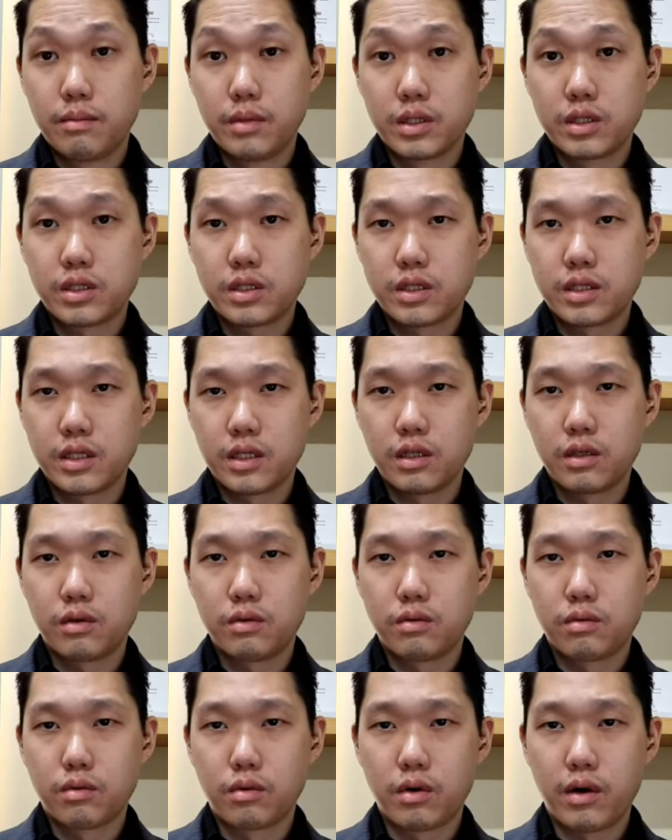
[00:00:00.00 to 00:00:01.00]
but
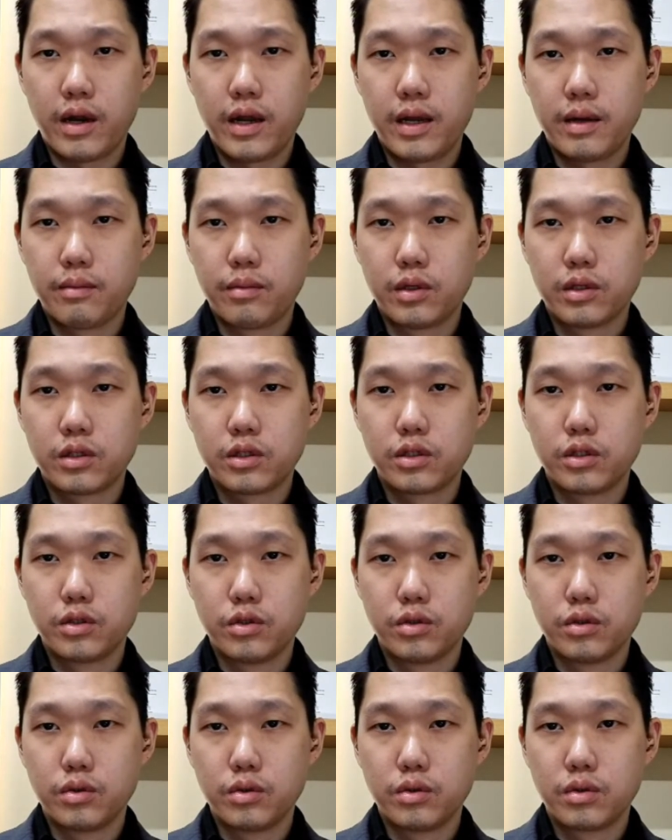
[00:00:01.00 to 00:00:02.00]
still were able
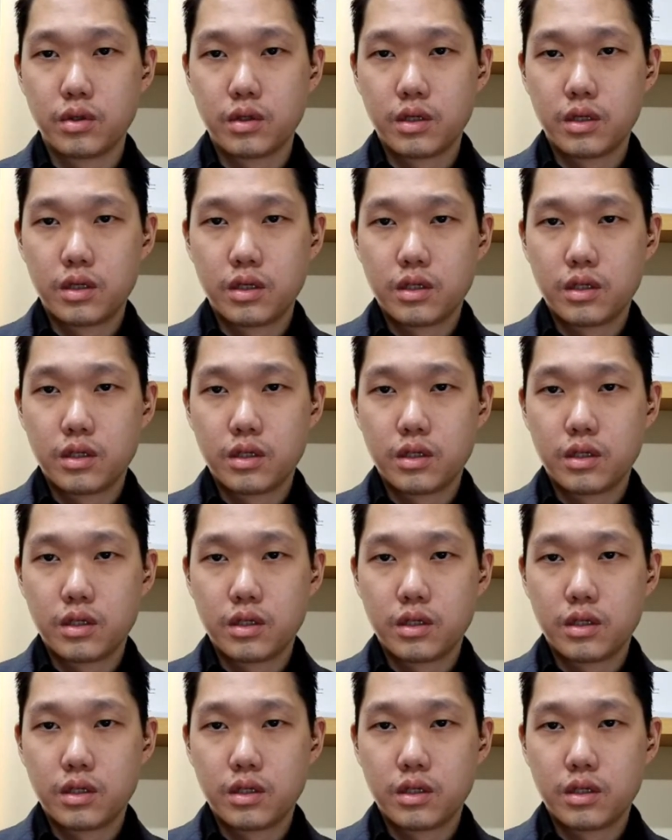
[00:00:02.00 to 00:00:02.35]
to